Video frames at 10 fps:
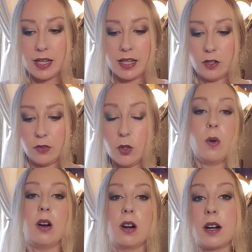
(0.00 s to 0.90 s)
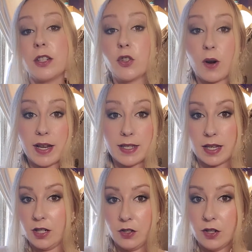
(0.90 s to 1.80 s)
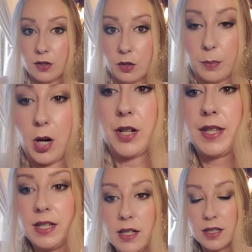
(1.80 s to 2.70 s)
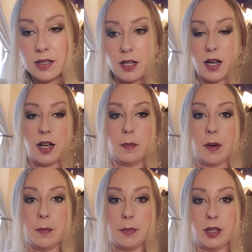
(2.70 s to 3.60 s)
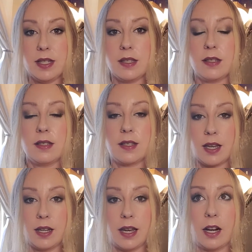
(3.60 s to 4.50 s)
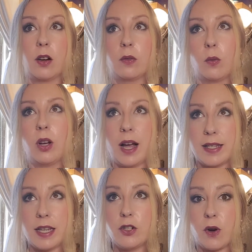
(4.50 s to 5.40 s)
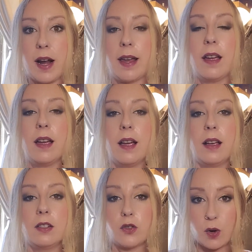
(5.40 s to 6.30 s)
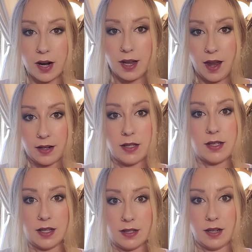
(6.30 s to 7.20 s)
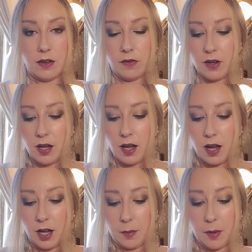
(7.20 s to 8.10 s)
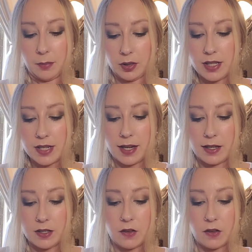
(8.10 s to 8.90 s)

If you are a dry-skinned person, Bliss skincare, well, I say dry and sensitive. Bliss has